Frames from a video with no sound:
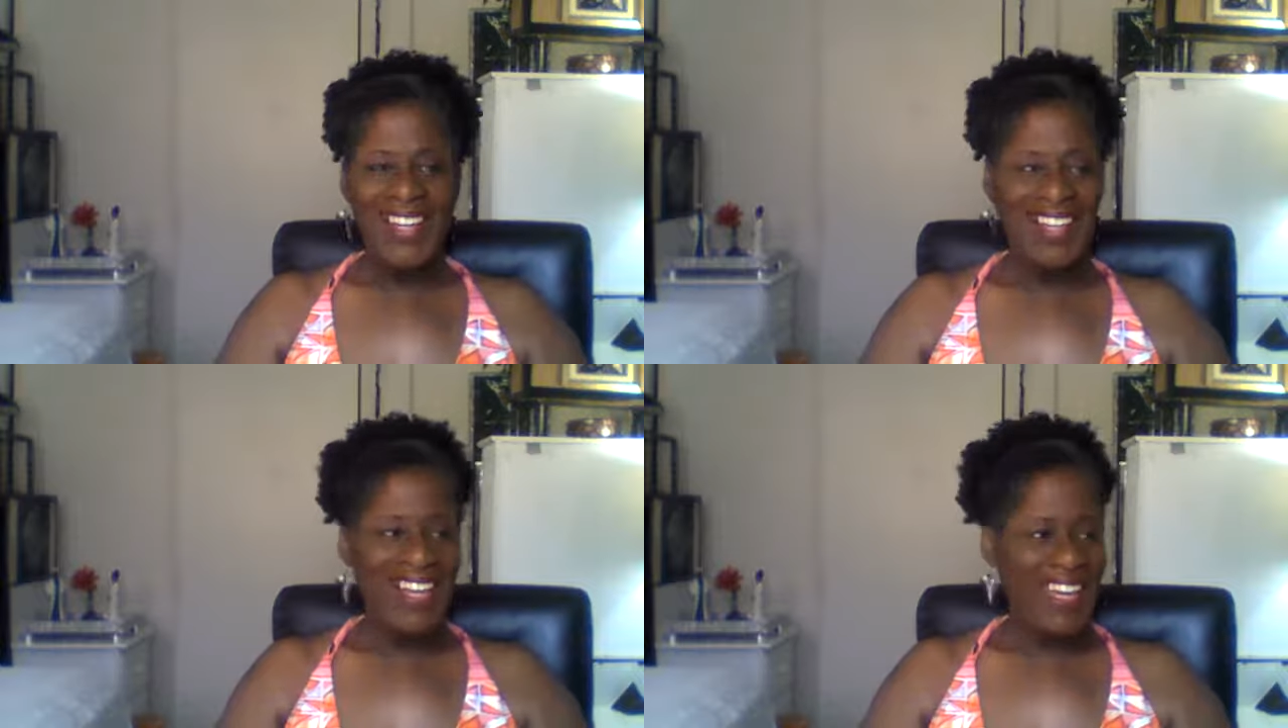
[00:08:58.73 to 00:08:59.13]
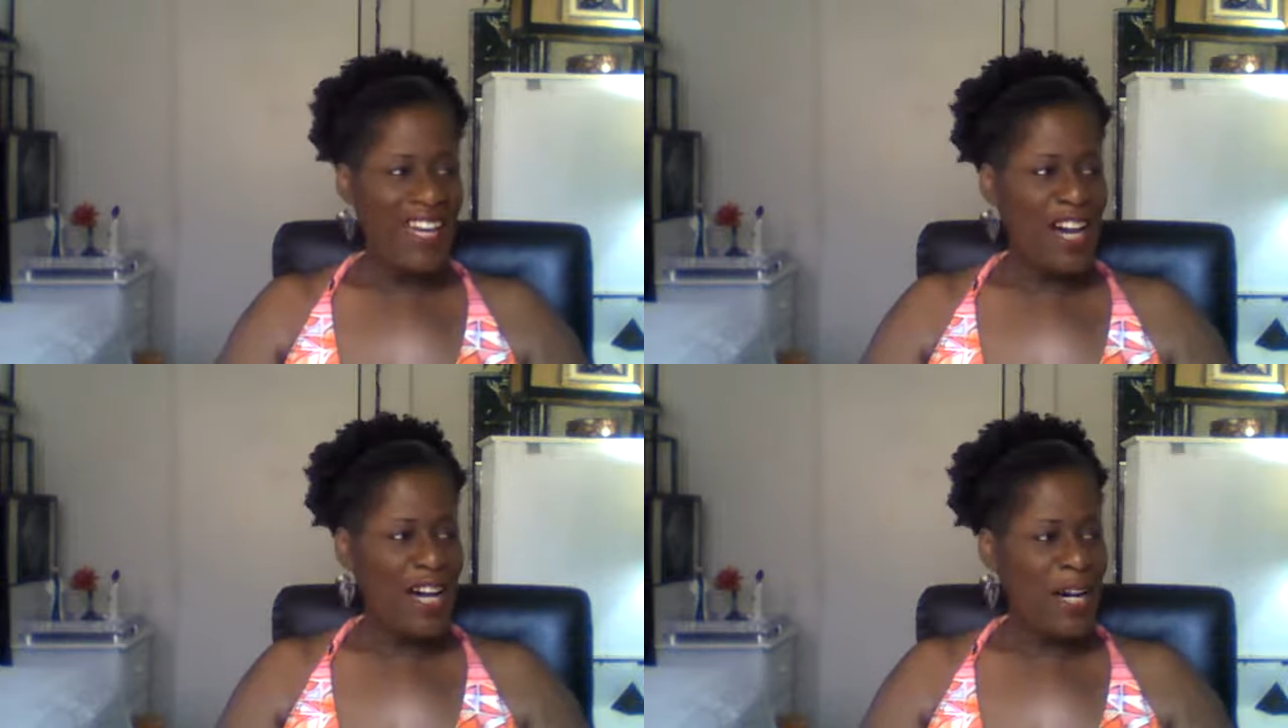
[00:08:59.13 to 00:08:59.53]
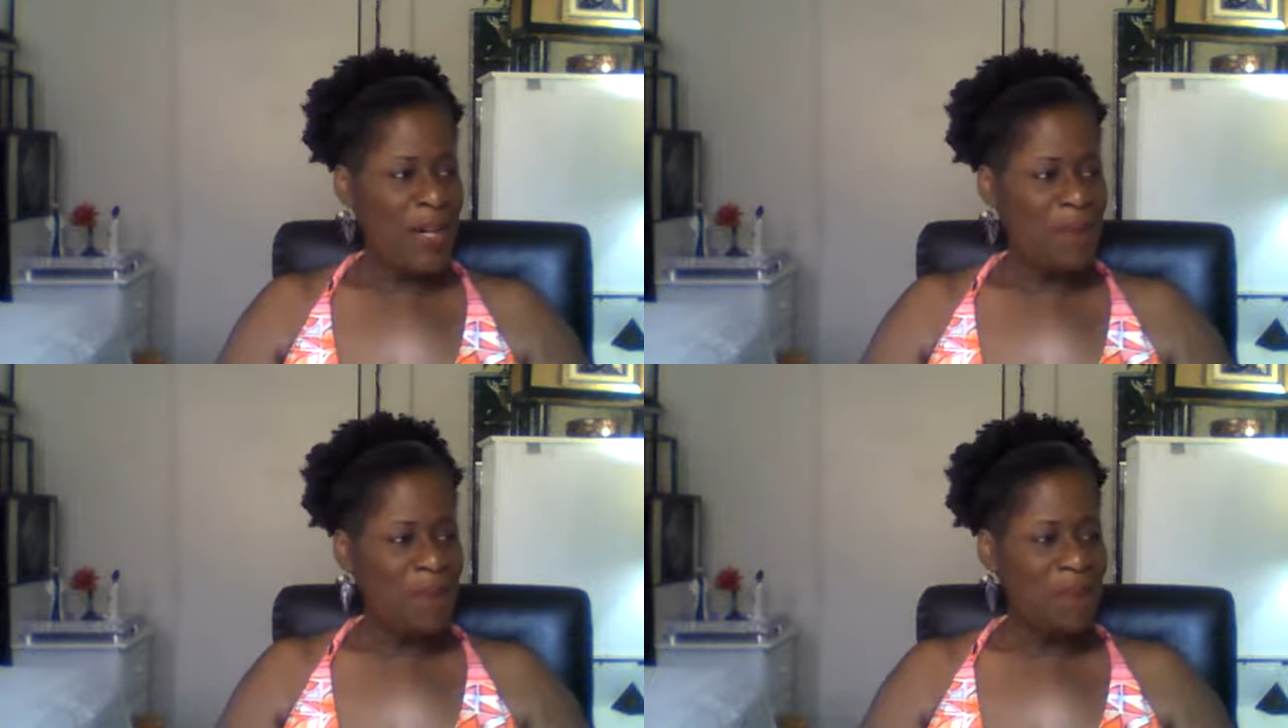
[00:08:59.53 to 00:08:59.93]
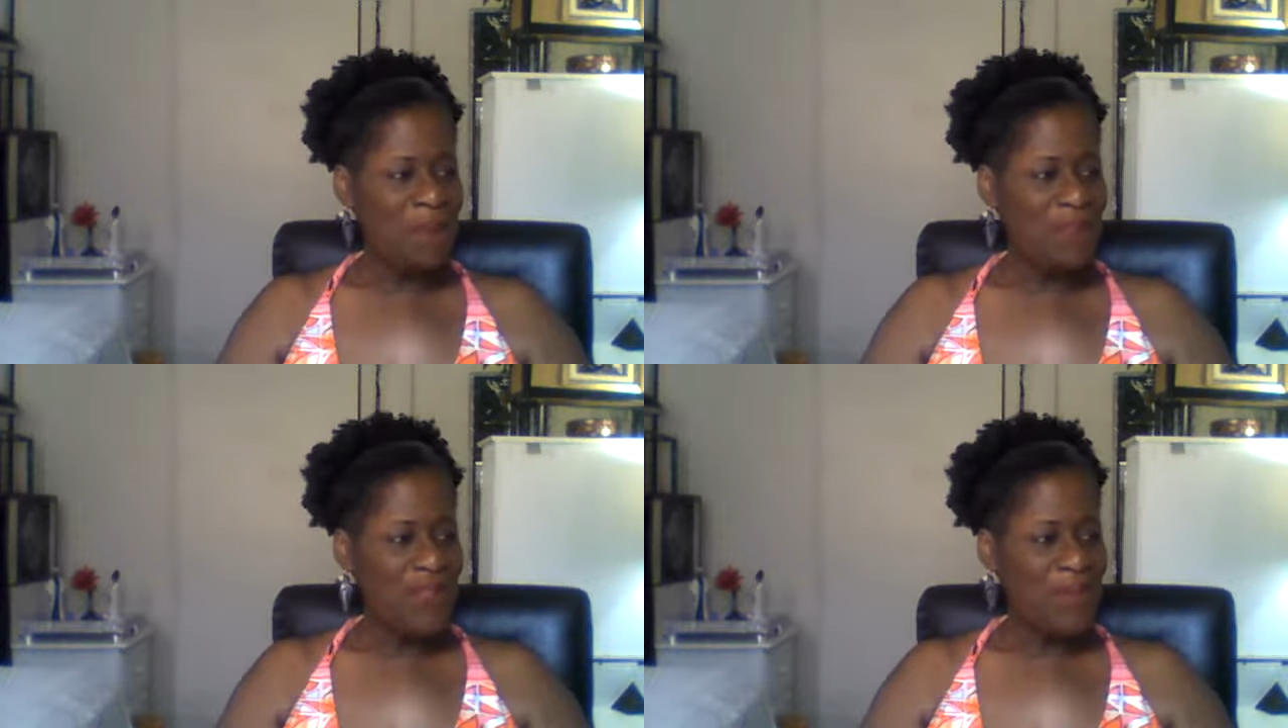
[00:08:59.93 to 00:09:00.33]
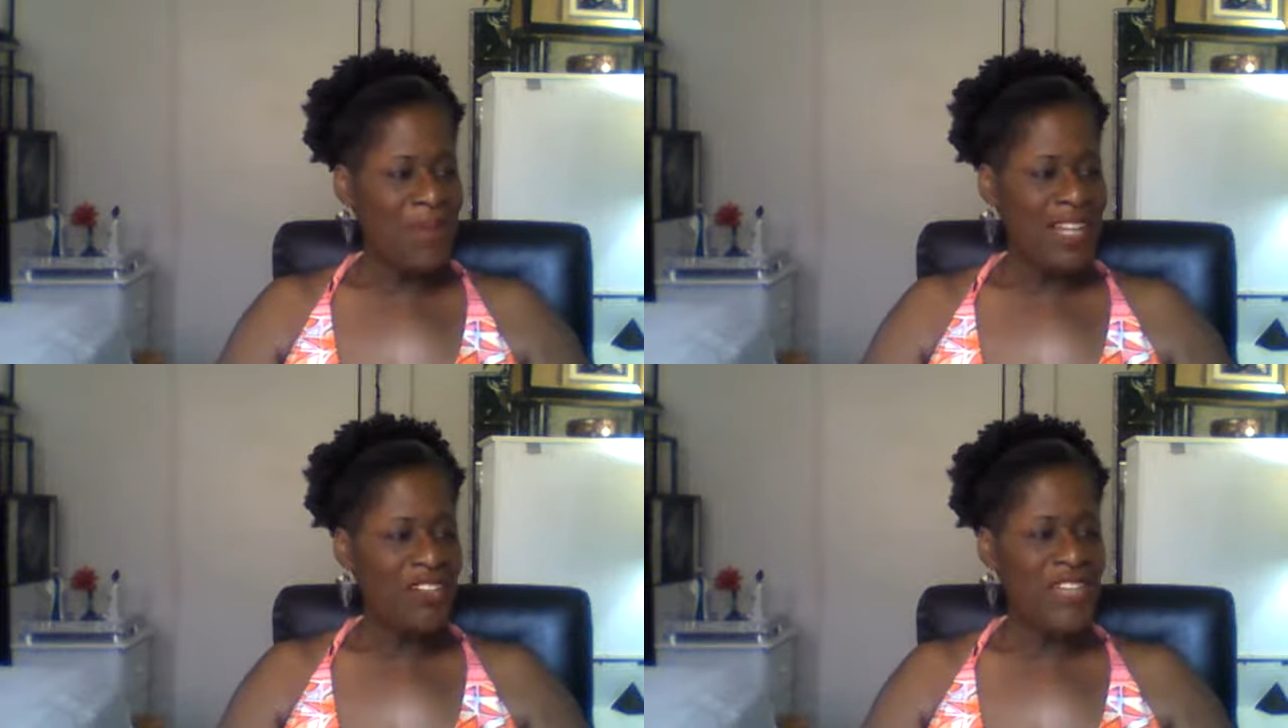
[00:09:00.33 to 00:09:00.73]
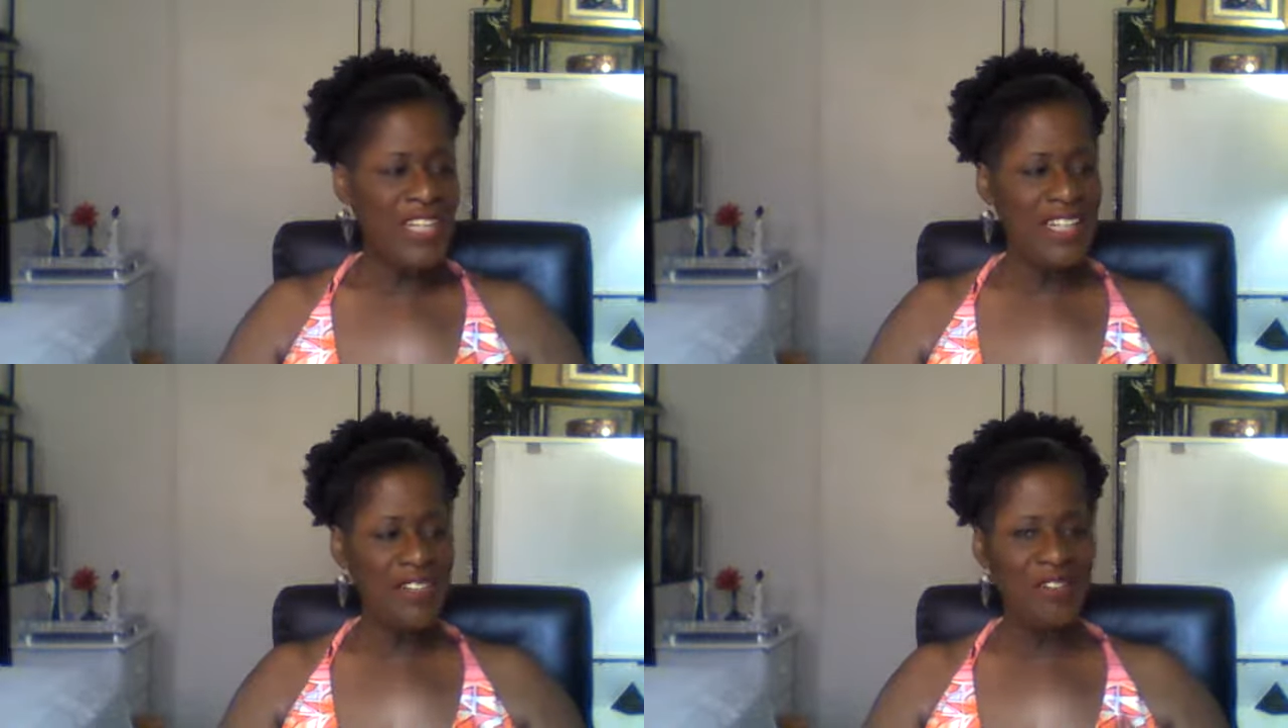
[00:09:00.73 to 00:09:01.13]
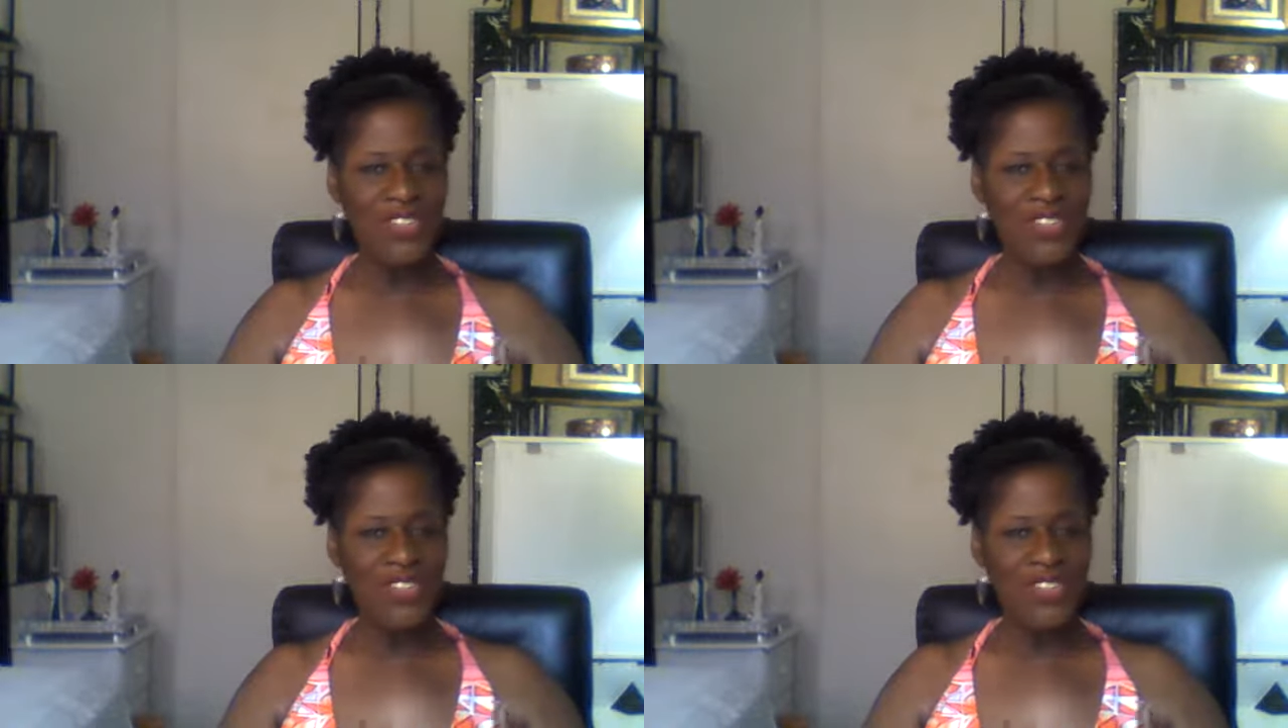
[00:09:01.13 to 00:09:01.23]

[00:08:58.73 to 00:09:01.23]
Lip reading: like my creative